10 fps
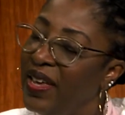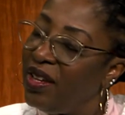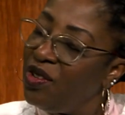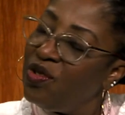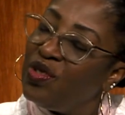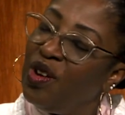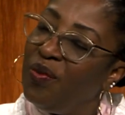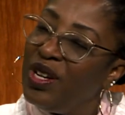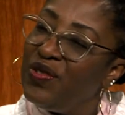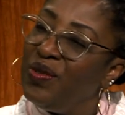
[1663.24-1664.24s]
Thank you so
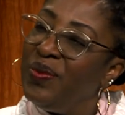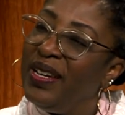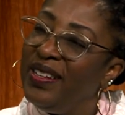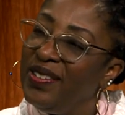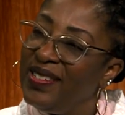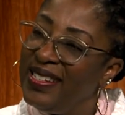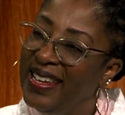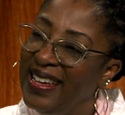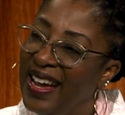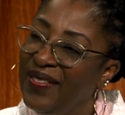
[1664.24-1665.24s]
much for being here
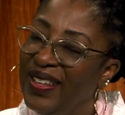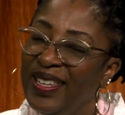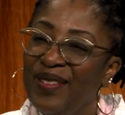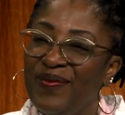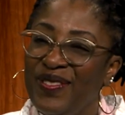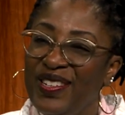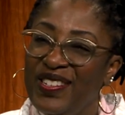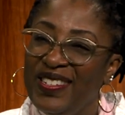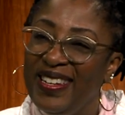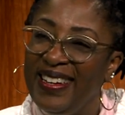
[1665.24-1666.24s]
today. I really
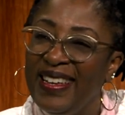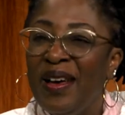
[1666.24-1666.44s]
appreciate